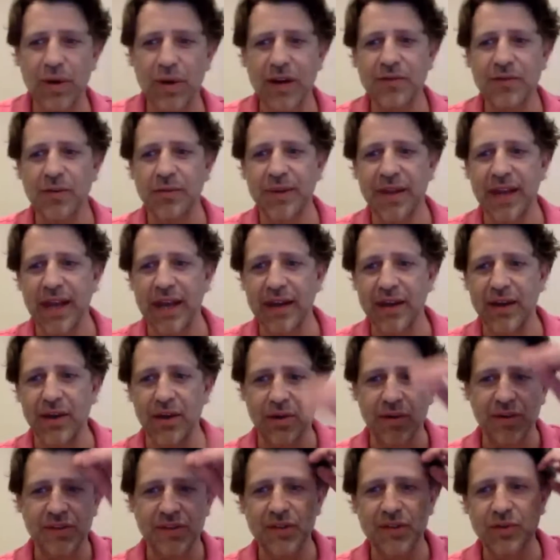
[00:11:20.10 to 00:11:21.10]
from the get-go.
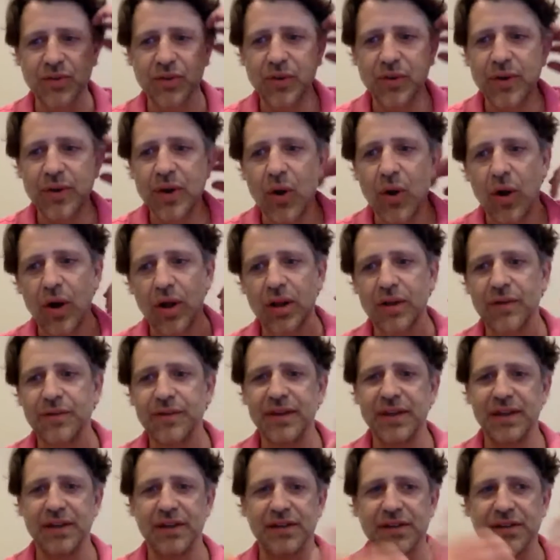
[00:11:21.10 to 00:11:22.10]
So doing all of
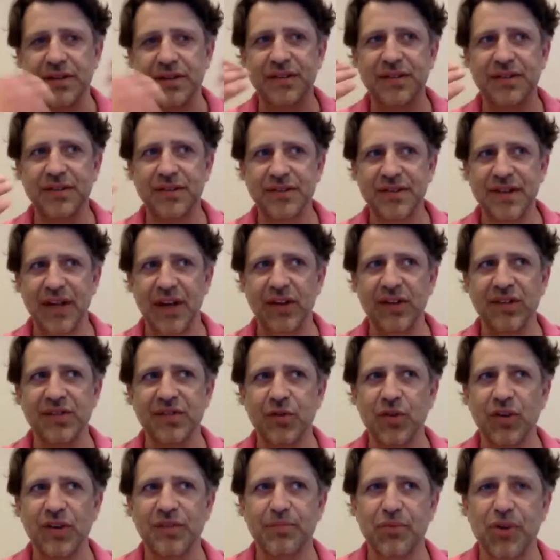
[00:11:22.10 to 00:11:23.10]
these
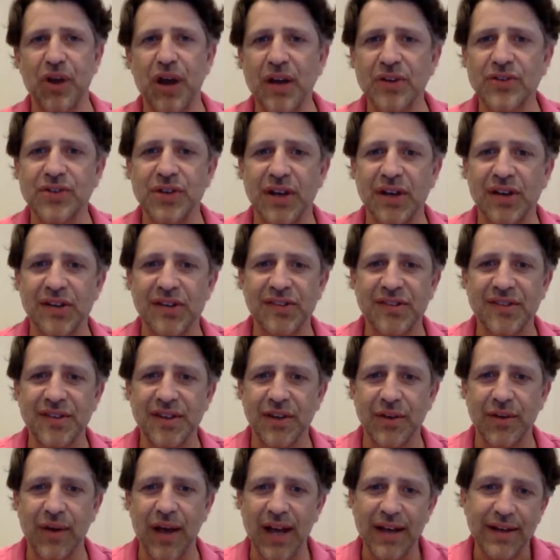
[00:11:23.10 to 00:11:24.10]
Salesforce projects,
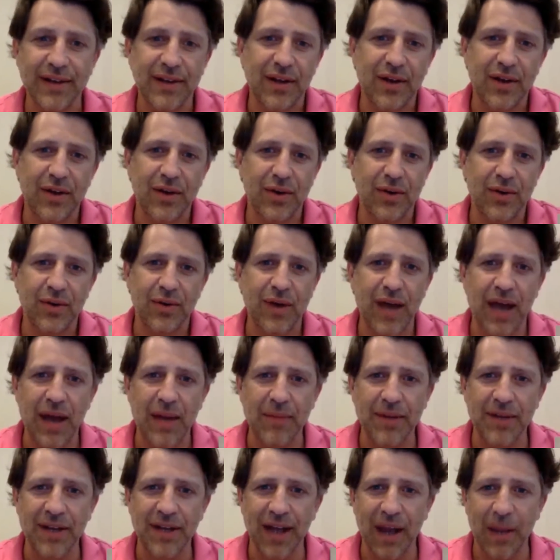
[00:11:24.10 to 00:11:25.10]
I know how
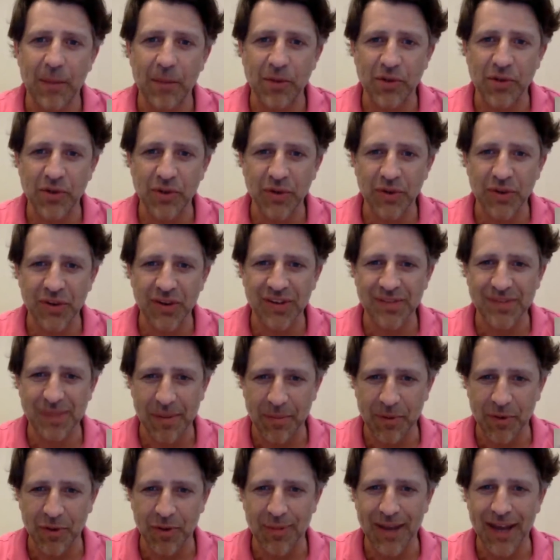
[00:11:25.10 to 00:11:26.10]
many opportunities
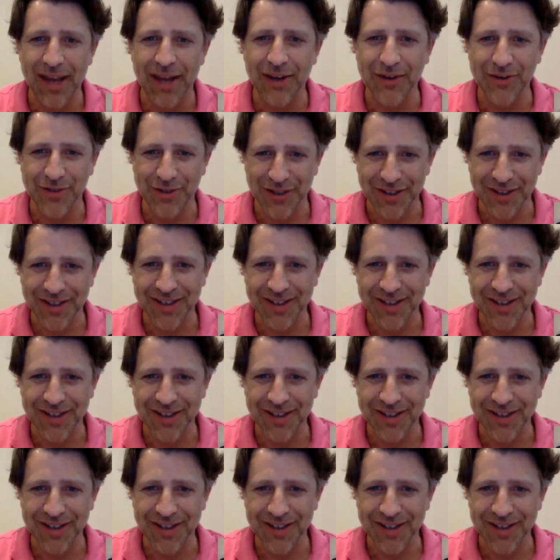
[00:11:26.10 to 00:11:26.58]
people are managing.